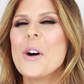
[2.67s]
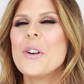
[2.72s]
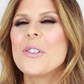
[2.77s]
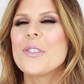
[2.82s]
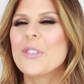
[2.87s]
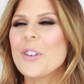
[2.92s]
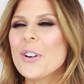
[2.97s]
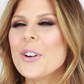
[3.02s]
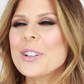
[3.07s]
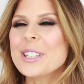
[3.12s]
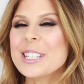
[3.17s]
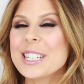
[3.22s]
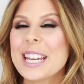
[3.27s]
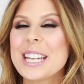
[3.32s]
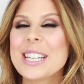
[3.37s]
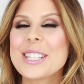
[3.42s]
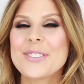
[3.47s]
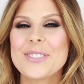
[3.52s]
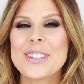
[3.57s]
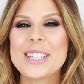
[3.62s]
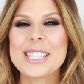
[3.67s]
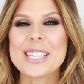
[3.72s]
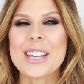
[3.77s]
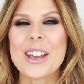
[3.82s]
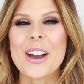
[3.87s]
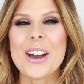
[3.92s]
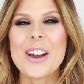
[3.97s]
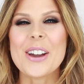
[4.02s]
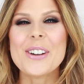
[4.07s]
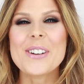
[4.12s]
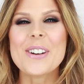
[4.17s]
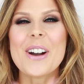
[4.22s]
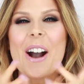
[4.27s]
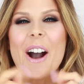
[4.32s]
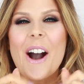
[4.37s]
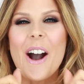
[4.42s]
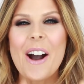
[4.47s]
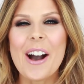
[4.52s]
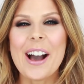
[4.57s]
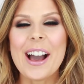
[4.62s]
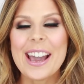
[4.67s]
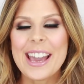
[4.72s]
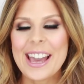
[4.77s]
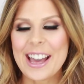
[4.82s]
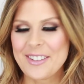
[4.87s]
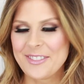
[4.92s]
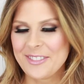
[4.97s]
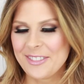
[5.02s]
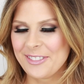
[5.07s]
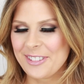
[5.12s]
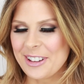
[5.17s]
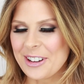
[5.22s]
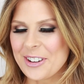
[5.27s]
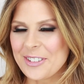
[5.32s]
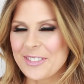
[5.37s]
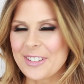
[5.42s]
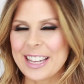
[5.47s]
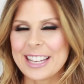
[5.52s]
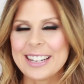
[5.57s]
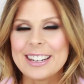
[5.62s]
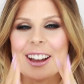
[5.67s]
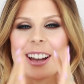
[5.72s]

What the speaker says: For today's video, I am filming.